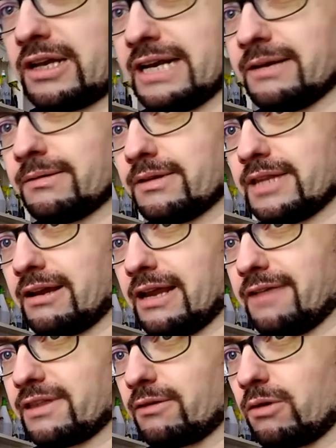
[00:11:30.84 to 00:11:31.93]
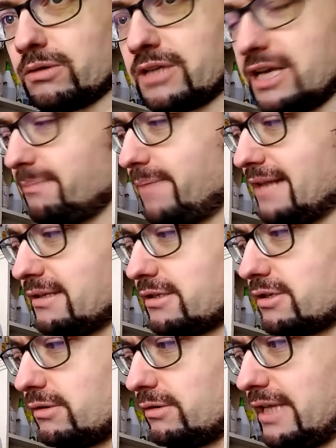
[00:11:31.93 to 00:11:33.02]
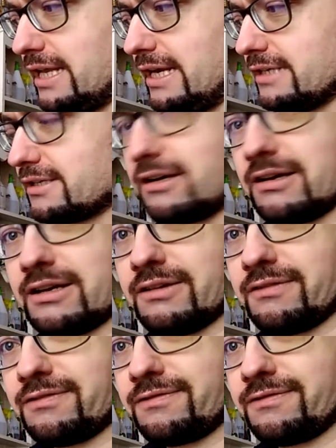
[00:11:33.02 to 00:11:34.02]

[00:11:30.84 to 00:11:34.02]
in, if they're all done in pencil, then it's kind of